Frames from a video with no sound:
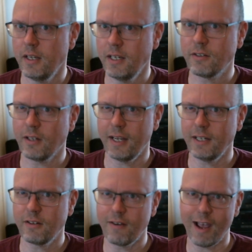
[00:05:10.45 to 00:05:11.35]

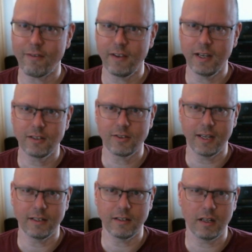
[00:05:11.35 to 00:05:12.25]
interlaced graphics, and a